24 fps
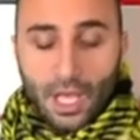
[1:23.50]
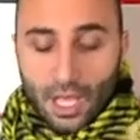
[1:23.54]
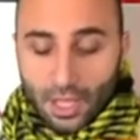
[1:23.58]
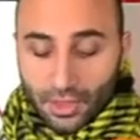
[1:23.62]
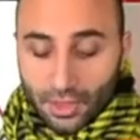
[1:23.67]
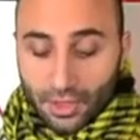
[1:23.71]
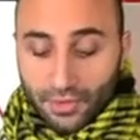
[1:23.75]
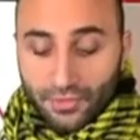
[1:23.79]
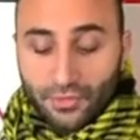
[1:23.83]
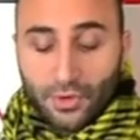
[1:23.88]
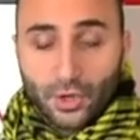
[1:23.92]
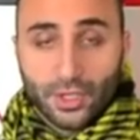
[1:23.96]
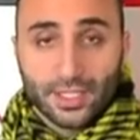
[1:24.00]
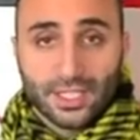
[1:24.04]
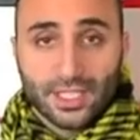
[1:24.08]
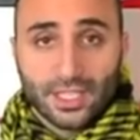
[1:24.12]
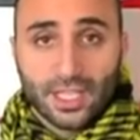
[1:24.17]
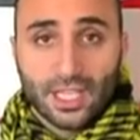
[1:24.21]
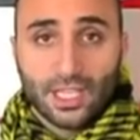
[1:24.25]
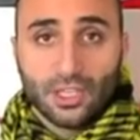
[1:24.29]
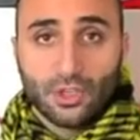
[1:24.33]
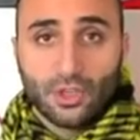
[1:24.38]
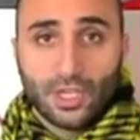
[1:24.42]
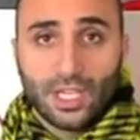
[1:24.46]
The first
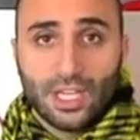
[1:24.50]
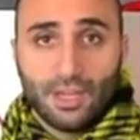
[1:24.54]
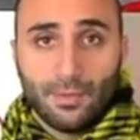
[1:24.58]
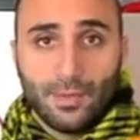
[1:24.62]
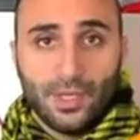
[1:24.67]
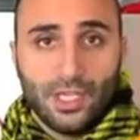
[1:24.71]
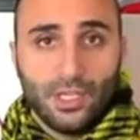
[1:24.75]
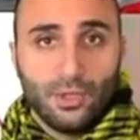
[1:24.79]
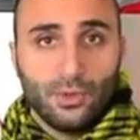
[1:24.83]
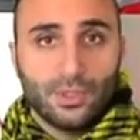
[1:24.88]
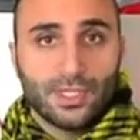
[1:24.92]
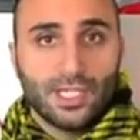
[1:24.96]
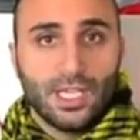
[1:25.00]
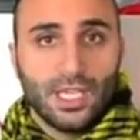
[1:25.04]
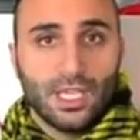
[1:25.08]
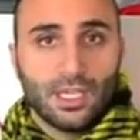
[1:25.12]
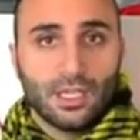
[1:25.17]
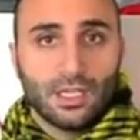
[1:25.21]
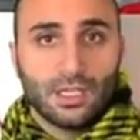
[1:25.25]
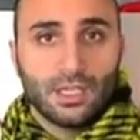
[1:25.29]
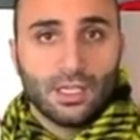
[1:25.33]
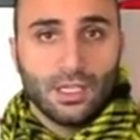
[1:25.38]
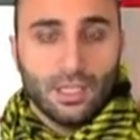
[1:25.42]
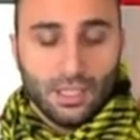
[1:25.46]
thing you're going to be using
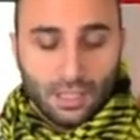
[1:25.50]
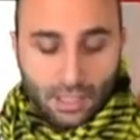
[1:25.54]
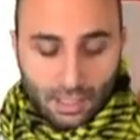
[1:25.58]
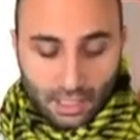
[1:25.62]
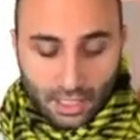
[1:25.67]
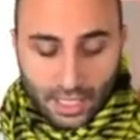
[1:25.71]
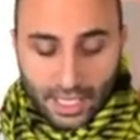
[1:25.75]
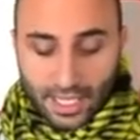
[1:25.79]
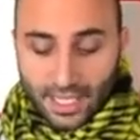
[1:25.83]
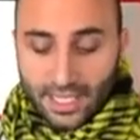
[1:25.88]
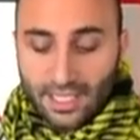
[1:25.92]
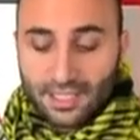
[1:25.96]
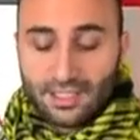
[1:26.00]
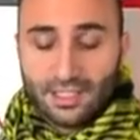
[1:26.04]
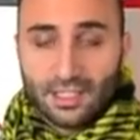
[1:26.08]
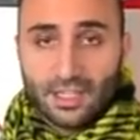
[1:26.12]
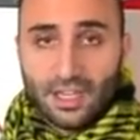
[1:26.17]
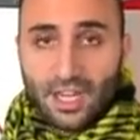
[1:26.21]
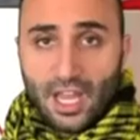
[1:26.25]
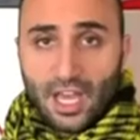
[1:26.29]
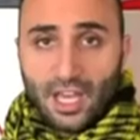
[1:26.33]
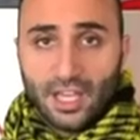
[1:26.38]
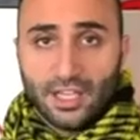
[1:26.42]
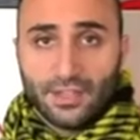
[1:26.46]
is a
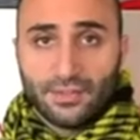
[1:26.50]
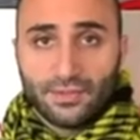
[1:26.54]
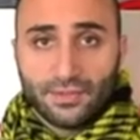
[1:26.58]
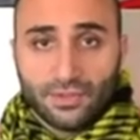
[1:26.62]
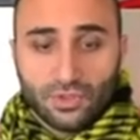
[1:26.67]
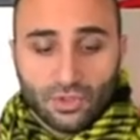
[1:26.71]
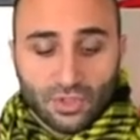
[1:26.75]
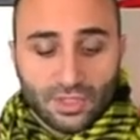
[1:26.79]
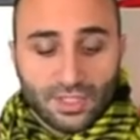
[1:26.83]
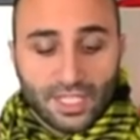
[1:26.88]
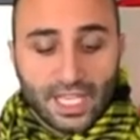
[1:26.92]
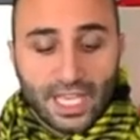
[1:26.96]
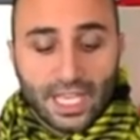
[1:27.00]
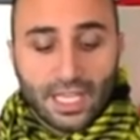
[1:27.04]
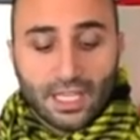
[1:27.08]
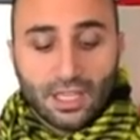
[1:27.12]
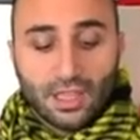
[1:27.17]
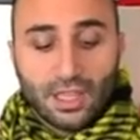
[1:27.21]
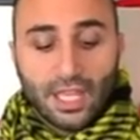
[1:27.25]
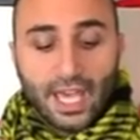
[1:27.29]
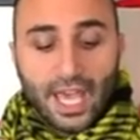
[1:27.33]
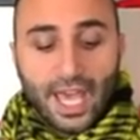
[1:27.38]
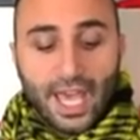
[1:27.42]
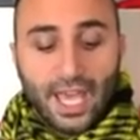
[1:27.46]
knife to take
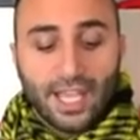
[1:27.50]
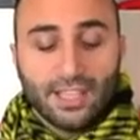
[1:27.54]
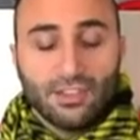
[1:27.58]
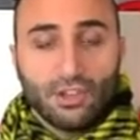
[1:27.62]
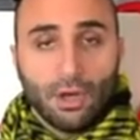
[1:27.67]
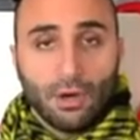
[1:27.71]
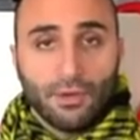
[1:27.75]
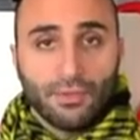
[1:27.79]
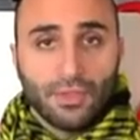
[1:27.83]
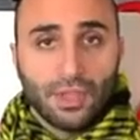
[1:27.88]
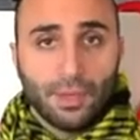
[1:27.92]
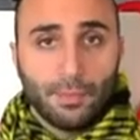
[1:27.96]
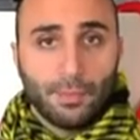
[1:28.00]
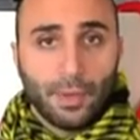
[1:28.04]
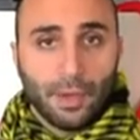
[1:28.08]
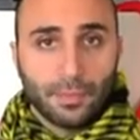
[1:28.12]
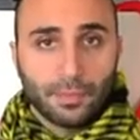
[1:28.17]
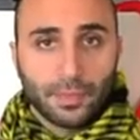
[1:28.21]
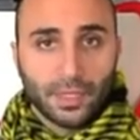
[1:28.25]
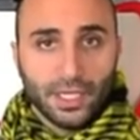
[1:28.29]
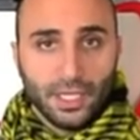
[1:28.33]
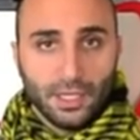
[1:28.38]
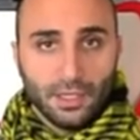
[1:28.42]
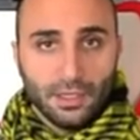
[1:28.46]
the head of the
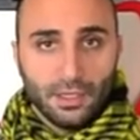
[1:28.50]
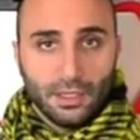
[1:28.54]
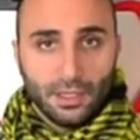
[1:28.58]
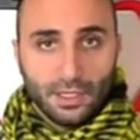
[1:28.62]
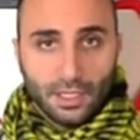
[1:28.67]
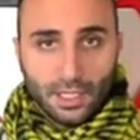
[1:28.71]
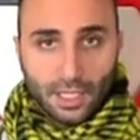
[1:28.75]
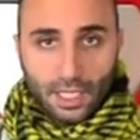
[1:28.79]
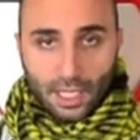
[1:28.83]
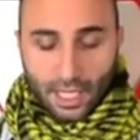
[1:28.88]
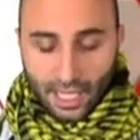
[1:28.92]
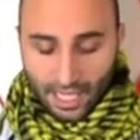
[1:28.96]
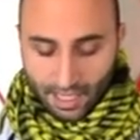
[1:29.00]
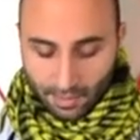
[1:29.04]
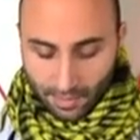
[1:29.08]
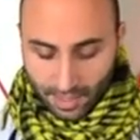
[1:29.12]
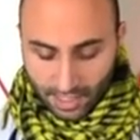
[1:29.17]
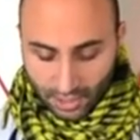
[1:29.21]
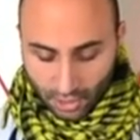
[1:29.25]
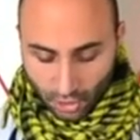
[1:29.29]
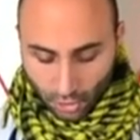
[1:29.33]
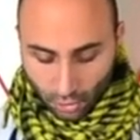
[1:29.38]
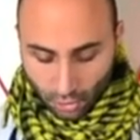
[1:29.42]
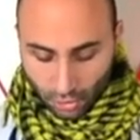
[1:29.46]
pumpkin. And make
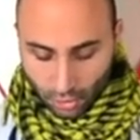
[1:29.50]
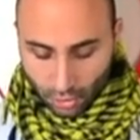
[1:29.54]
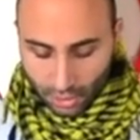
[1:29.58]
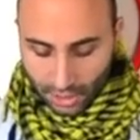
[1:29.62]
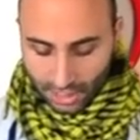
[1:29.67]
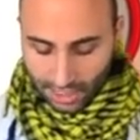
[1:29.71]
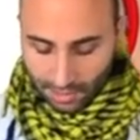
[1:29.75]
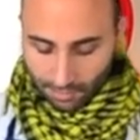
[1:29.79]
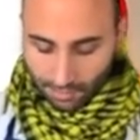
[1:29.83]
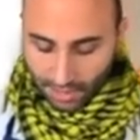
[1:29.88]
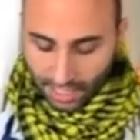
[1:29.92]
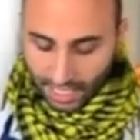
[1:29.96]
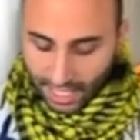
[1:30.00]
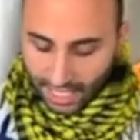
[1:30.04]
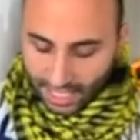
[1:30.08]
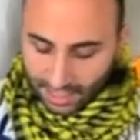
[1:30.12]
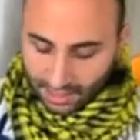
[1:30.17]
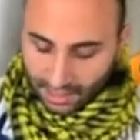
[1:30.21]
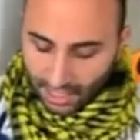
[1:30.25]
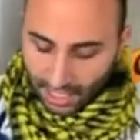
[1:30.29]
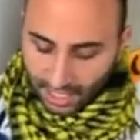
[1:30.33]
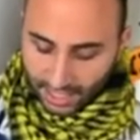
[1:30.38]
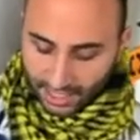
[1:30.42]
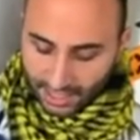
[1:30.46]
sure you keep the head
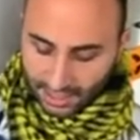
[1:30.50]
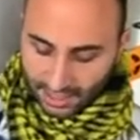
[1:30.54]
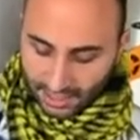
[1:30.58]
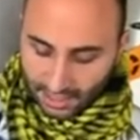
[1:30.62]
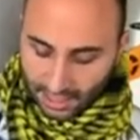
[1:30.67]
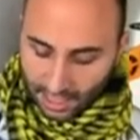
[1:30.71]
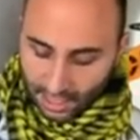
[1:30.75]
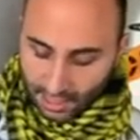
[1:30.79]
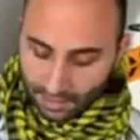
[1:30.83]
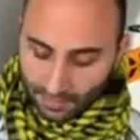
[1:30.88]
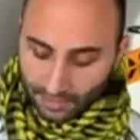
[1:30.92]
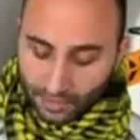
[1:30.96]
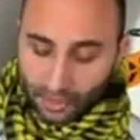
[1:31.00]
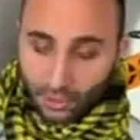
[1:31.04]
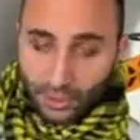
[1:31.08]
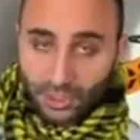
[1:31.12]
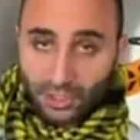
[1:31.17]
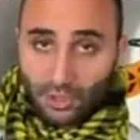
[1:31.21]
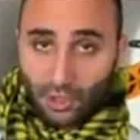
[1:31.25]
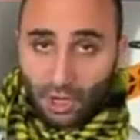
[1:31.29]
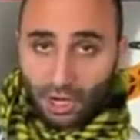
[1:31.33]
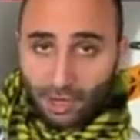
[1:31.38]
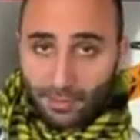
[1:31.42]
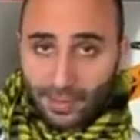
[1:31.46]
nice, because
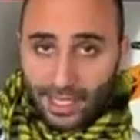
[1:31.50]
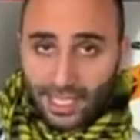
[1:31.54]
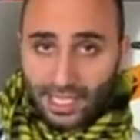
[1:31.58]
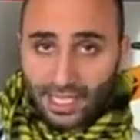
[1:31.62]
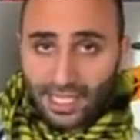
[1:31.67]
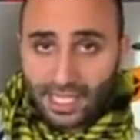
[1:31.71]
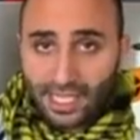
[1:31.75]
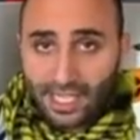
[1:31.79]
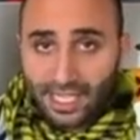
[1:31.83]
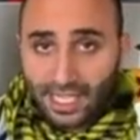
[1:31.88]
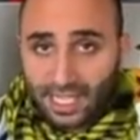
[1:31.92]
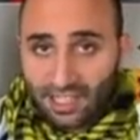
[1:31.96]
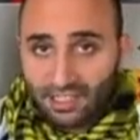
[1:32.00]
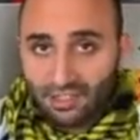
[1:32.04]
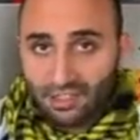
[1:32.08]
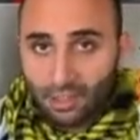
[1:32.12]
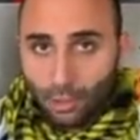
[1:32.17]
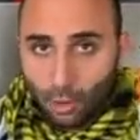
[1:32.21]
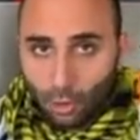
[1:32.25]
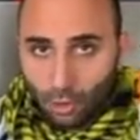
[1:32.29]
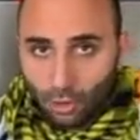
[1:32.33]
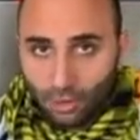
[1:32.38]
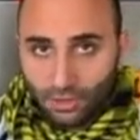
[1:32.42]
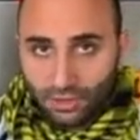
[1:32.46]
you are making a candle
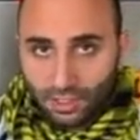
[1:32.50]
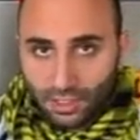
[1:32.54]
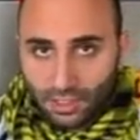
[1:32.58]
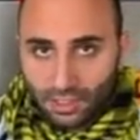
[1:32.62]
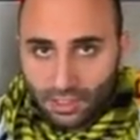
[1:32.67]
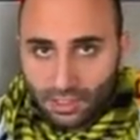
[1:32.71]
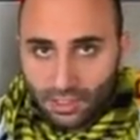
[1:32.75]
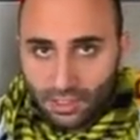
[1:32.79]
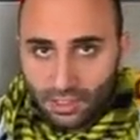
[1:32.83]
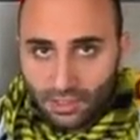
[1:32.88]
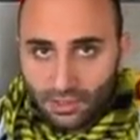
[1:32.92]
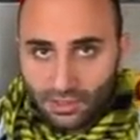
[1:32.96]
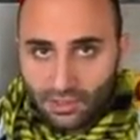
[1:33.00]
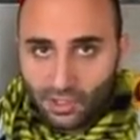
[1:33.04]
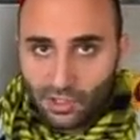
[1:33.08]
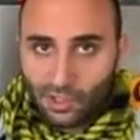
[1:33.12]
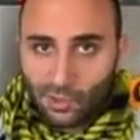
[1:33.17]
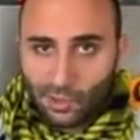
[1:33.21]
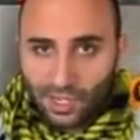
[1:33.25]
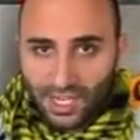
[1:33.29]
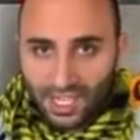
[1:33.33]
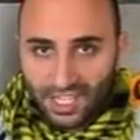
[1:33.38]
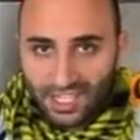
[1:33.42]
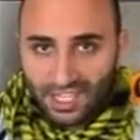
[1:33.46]
holder, so you
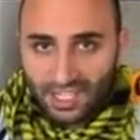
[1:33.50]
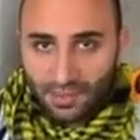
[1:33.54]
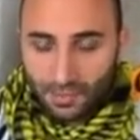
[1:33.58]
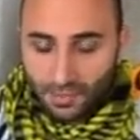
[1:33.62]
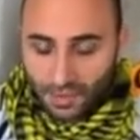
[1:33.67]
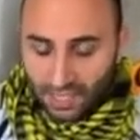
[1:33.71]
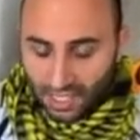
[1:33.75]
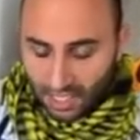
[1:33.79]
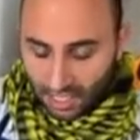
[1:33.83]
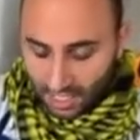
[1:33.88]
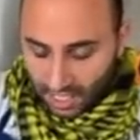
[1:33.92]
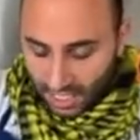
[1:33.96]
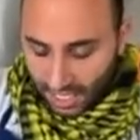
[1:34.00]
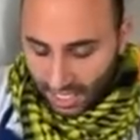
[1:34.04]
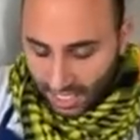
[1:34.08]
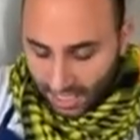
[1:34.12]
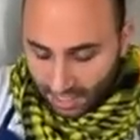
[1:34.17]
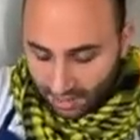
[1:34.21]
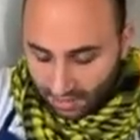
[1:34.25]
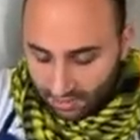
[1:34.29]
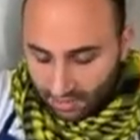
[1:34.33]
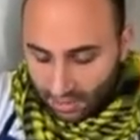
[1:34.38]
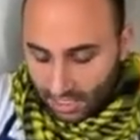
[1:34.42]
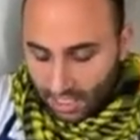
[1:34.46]
want to keep the head
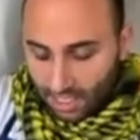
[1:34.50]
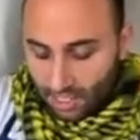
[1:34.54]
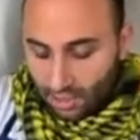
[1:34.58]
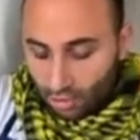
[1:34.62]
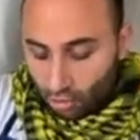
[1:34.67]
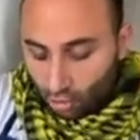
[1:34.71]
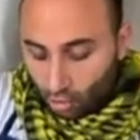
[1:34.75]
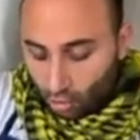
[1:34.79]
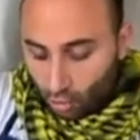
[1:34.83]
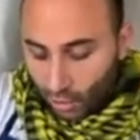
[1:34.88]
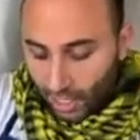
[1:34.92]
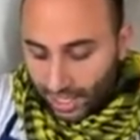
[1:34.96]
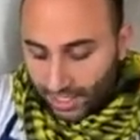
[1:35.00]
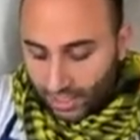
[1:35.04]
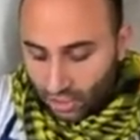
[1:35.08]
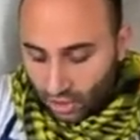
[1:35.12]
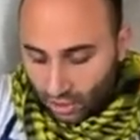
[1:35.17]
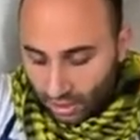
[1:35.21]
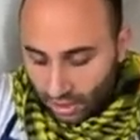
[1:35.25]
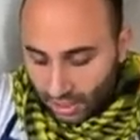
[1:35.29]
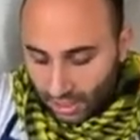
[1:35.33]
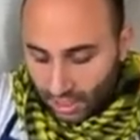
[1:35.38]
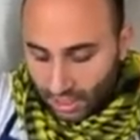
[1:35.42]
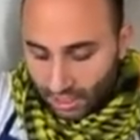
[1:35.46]
to
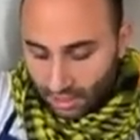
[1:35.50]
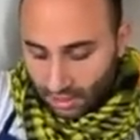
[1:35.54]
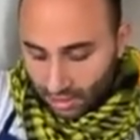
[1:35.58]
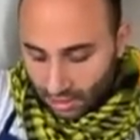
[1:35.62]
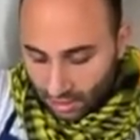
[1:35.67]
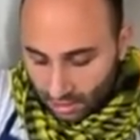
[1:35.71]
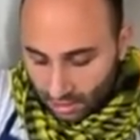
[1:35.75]
actually